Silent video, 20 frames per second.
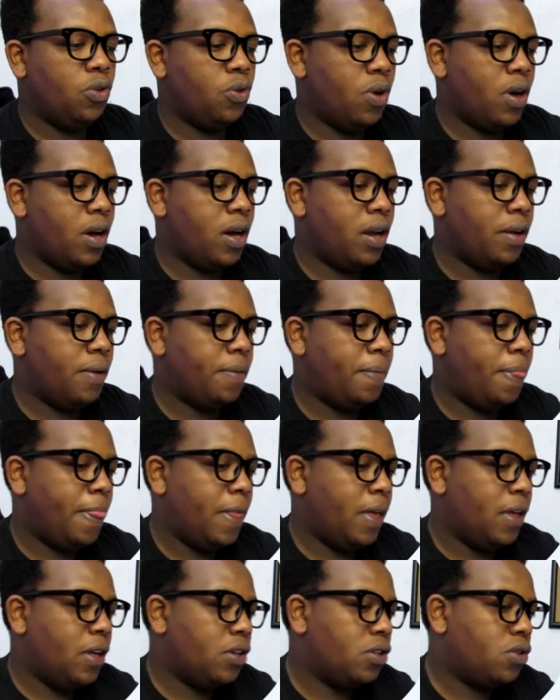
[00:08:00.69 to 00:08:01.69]
you earn.
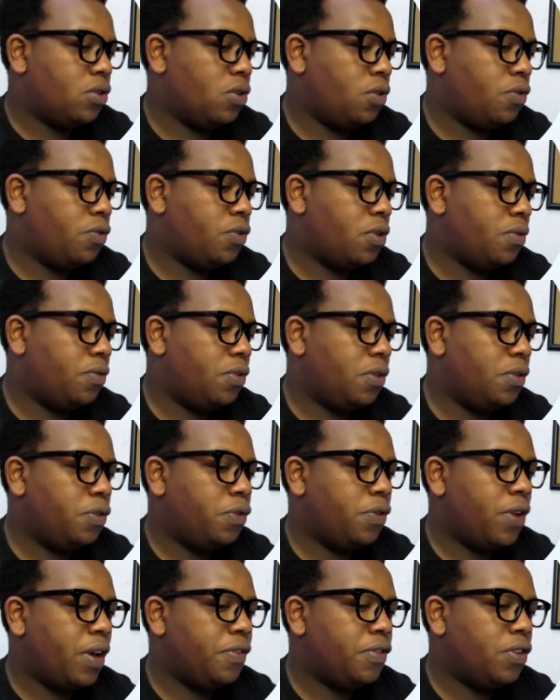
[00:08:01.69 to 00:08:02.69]
So from
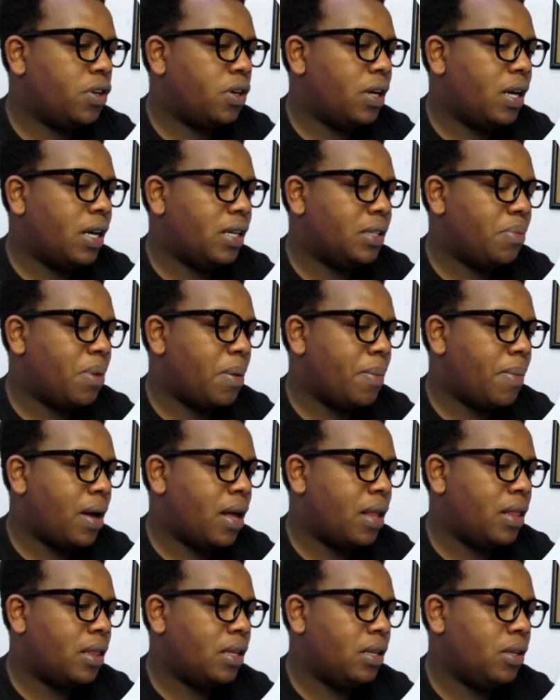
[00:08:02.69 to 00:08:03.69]
$55 per
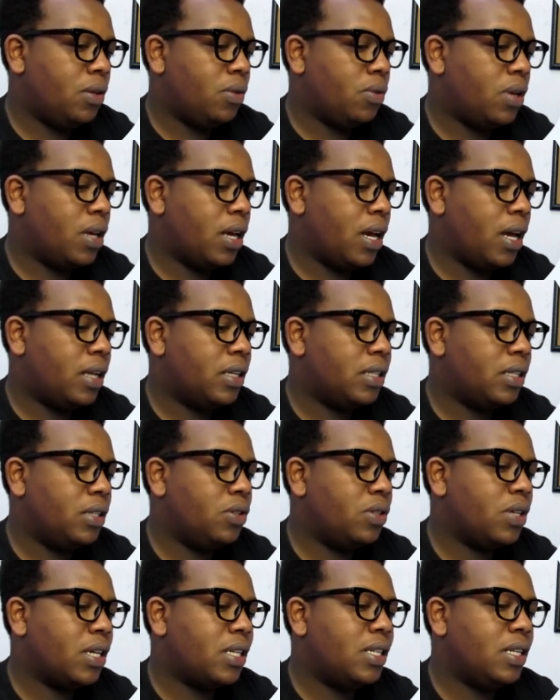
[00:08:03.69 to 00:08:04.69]
month,
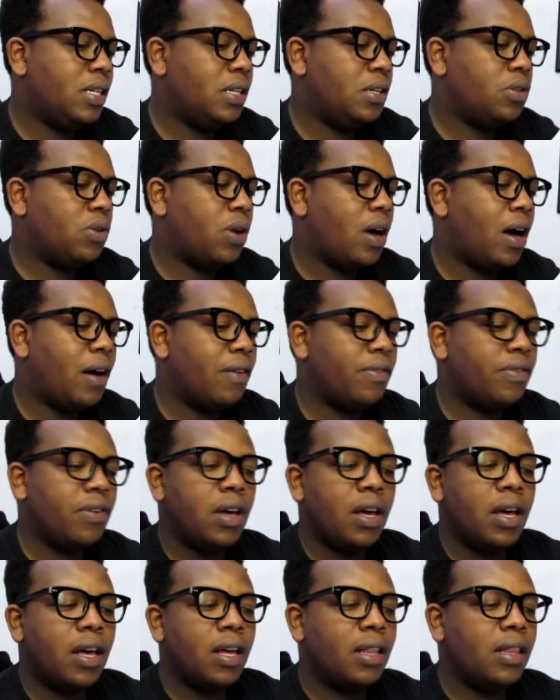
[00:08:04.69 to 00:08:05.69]
you just need to have
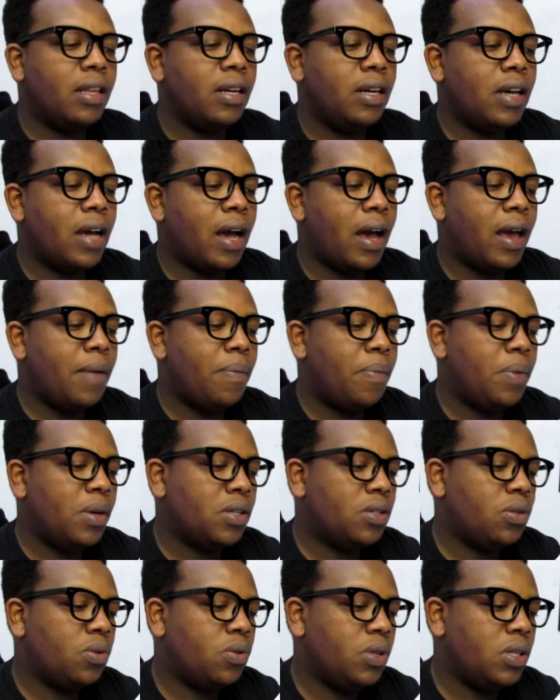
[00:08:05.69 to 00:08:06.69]
3
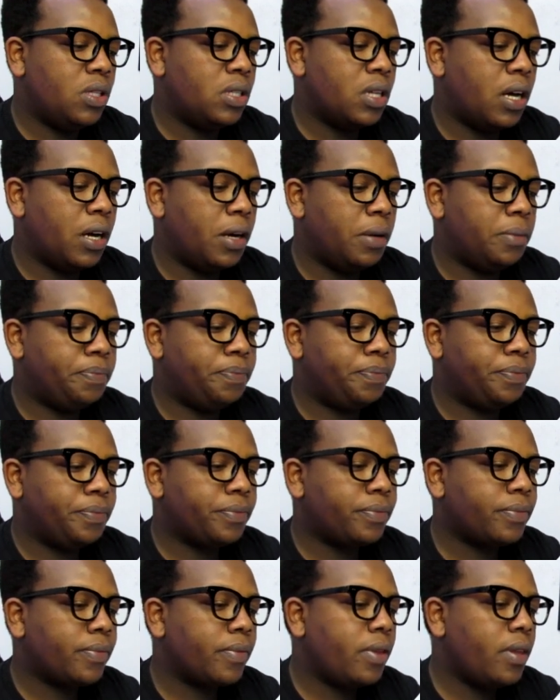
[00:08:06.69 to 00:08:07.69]
IPs, which are
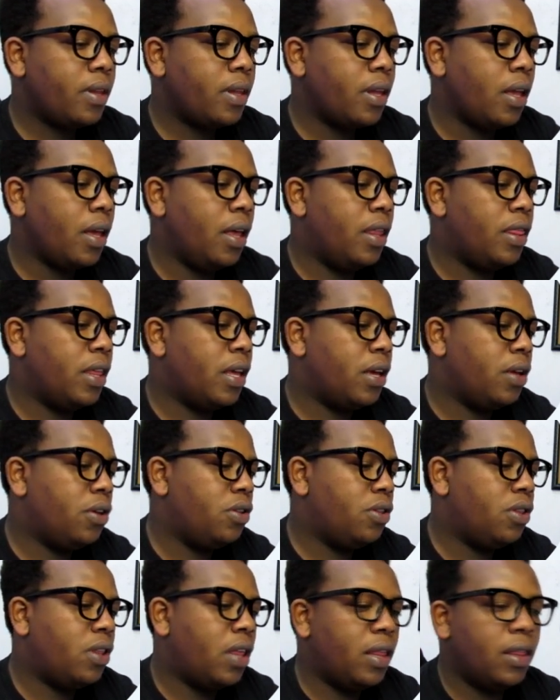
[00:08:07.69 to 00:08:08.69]

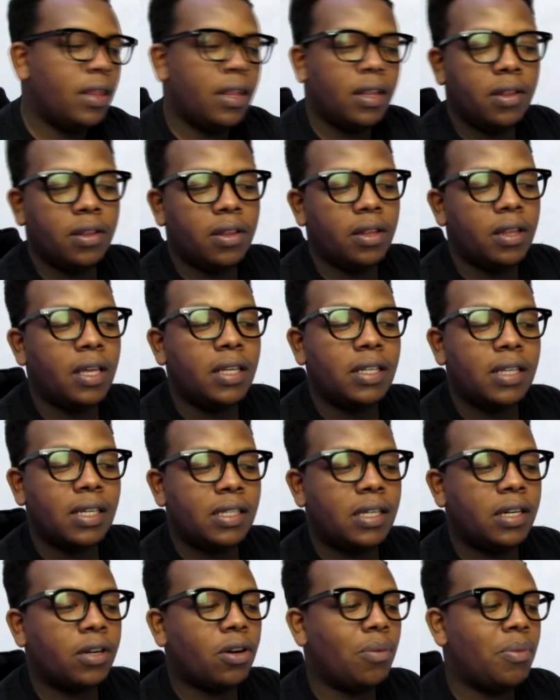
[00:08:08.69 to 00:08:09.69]
they
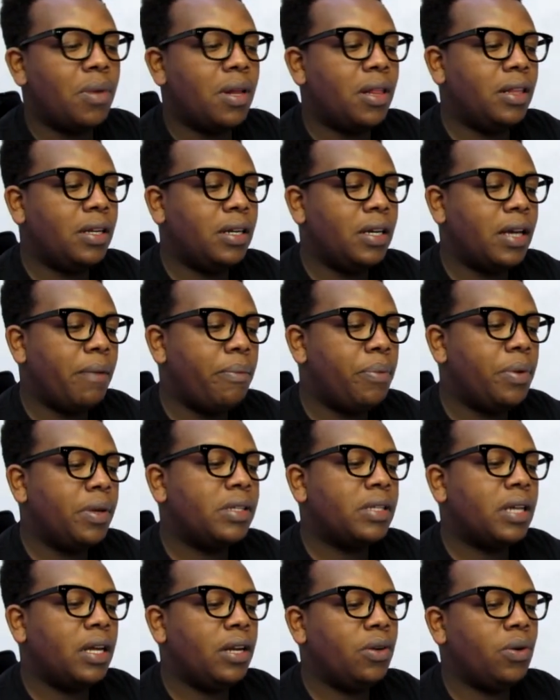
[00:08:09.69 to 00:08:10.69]
just recommend 3
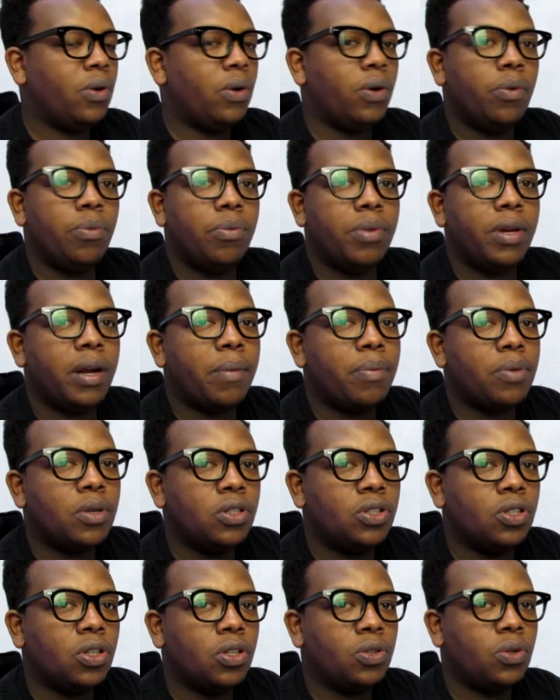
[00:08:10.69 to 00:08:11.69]
IPs, and you'll be in a
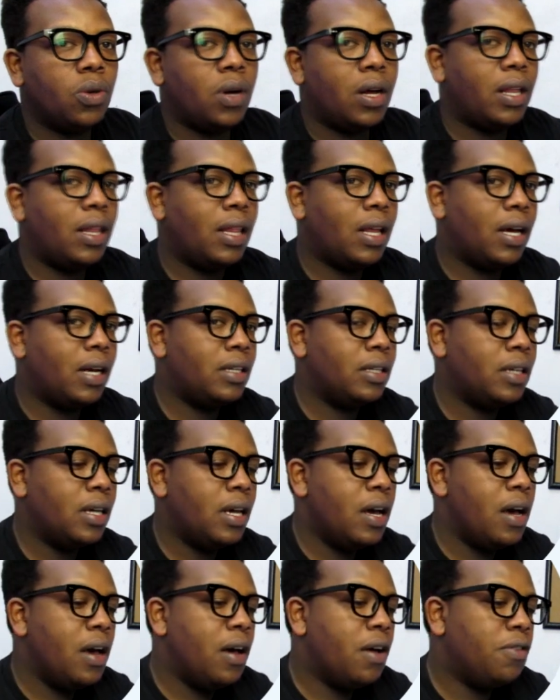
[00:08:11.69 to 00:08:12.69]
position to earn that
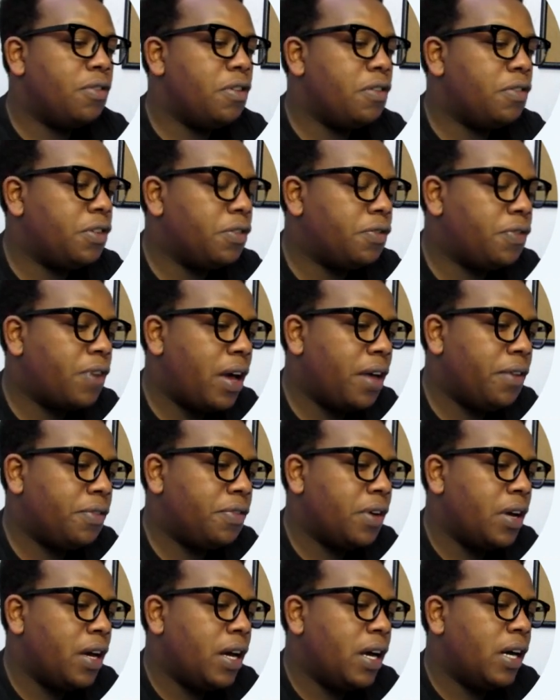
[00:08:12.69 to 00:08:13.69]

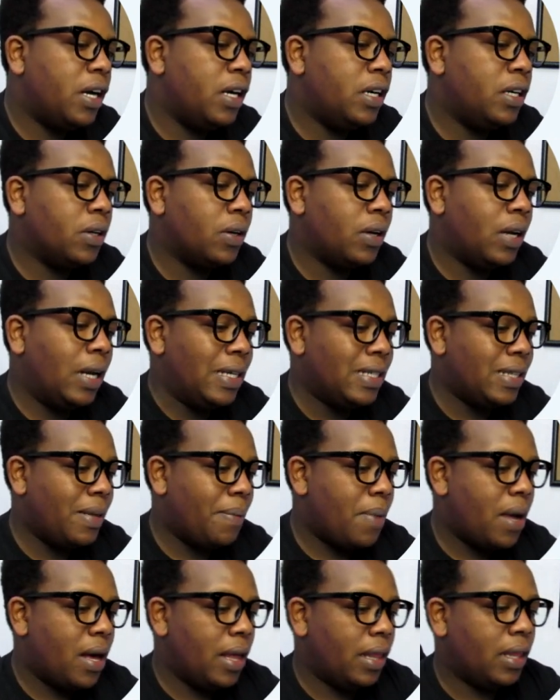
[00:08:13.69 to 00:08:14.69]
$55
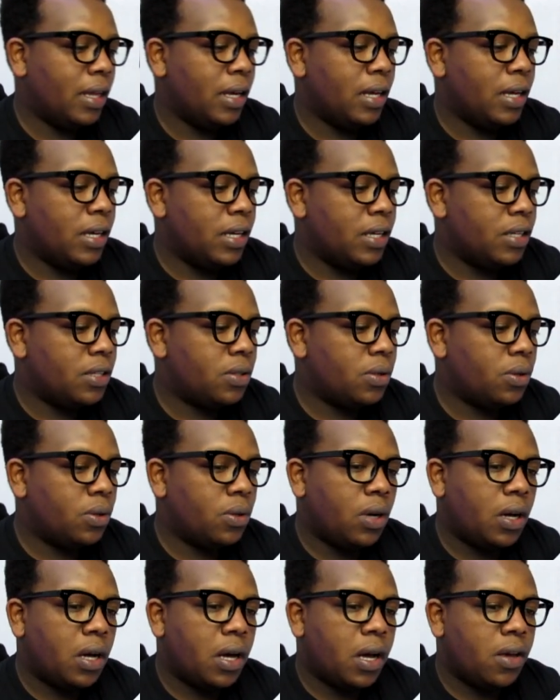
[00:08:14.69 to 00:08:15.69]
a month.
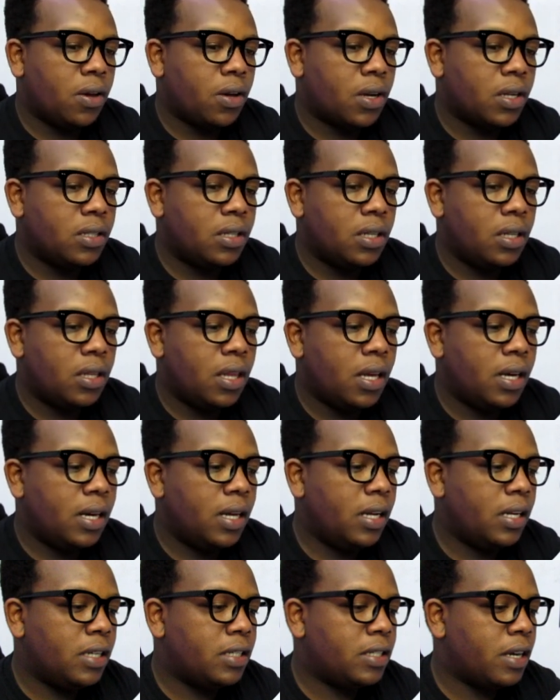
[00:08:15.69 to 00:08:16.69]
So you can see the
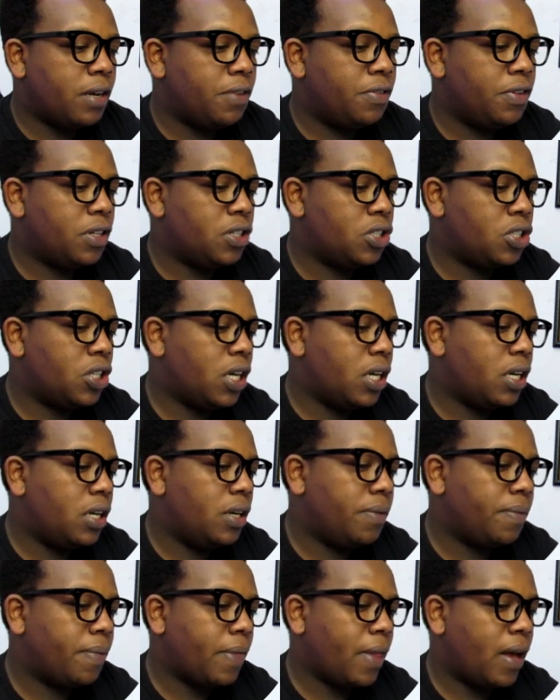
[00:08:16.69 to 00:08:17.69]
daily traffic
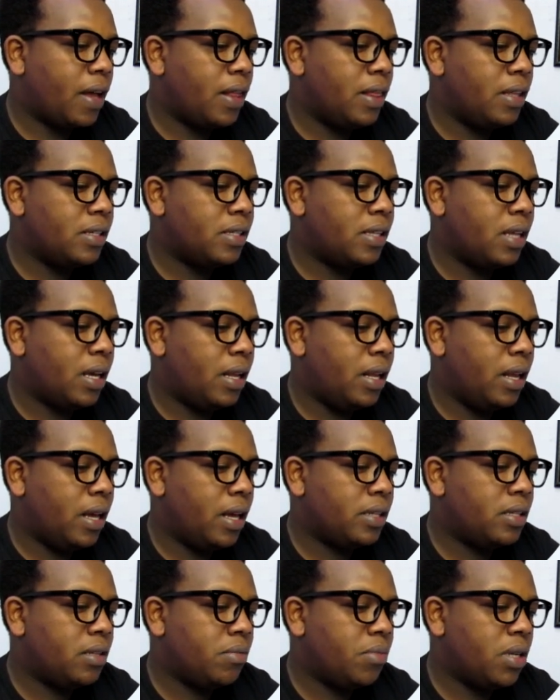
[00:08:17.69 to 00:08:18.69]
share. This is the
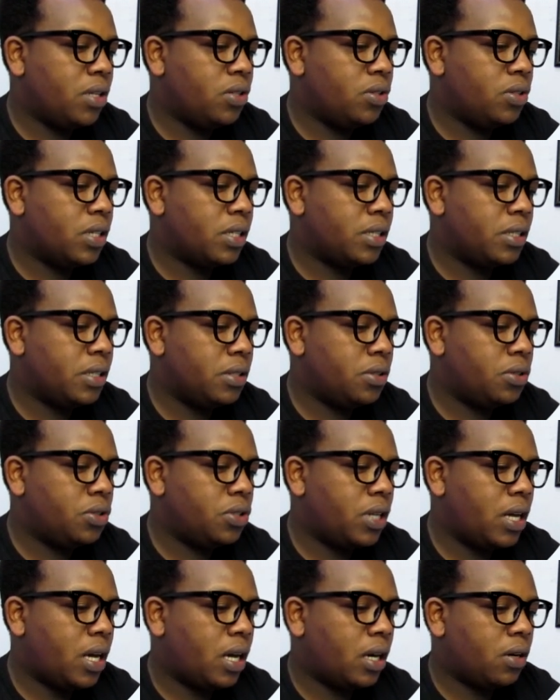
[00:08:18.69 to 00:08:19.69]
estimate. You just need to
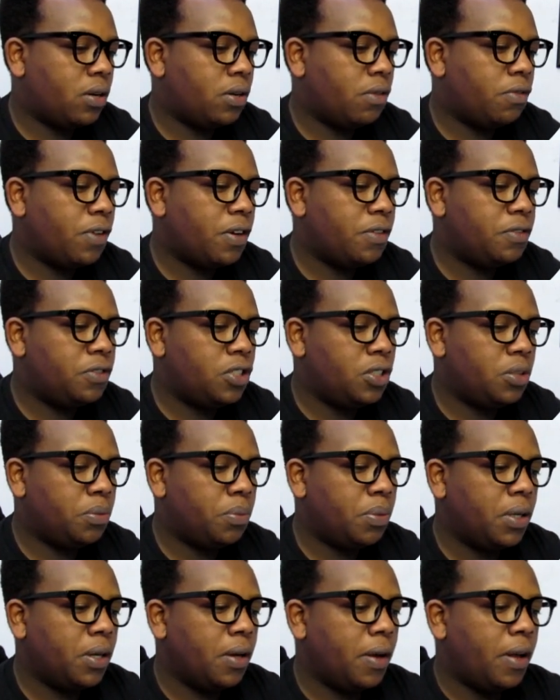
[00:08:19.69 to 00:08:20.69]
share around 5
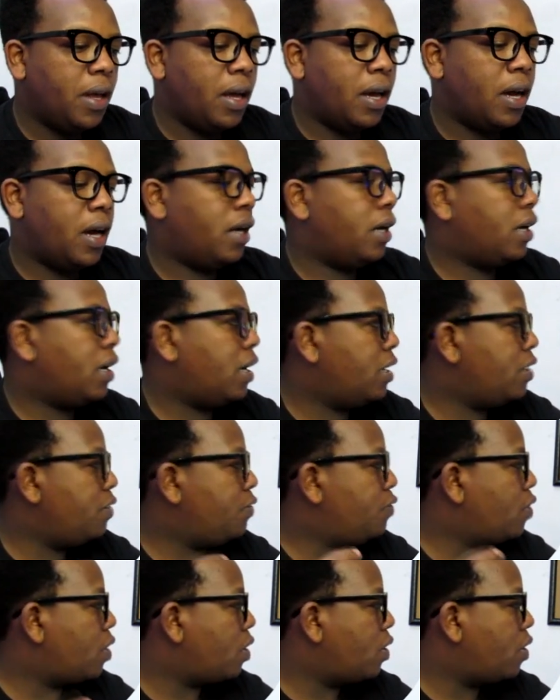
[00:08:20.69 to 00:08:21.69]
GB, and
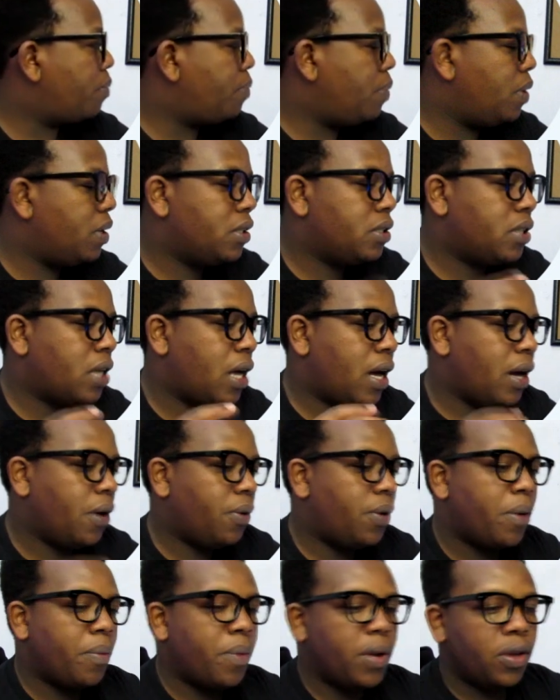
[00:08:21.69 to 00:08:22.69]
if you're in a place
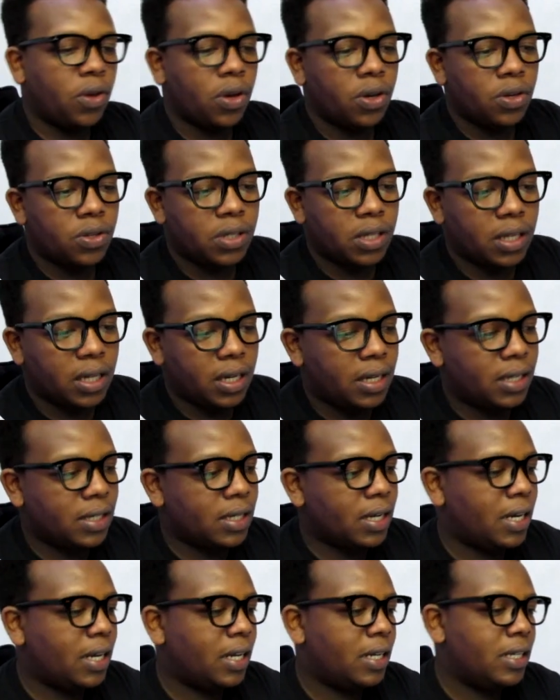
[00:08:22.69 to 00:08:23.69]
whereby you're using
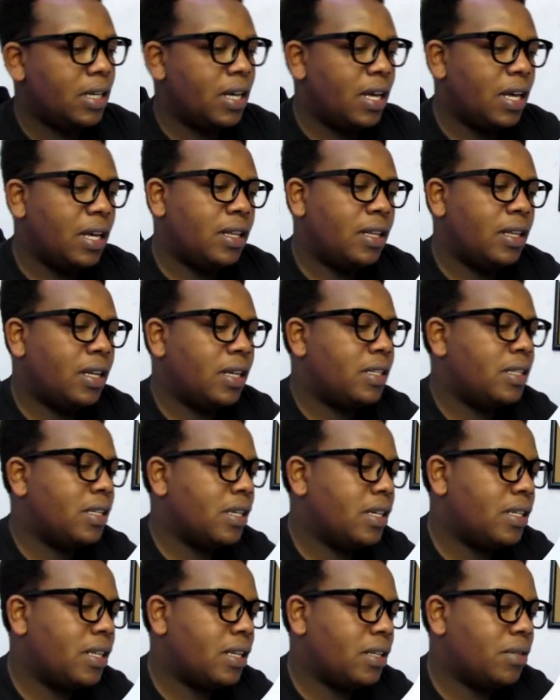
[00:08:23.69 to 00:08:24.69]
internet, that's
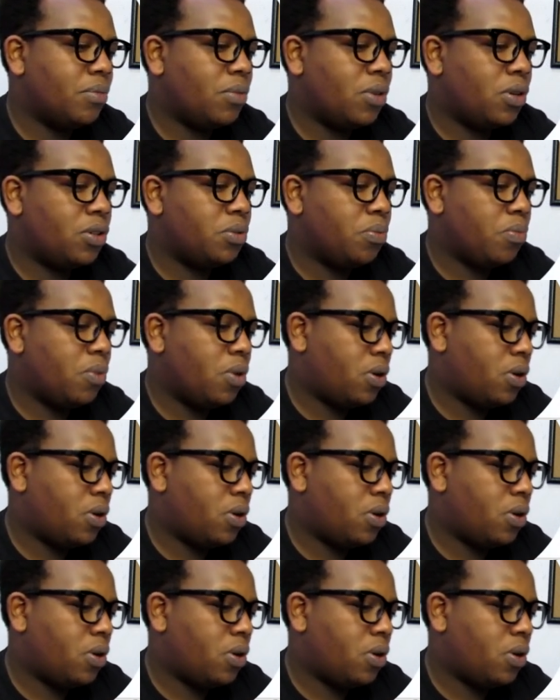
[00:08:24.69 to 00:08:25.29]
just a small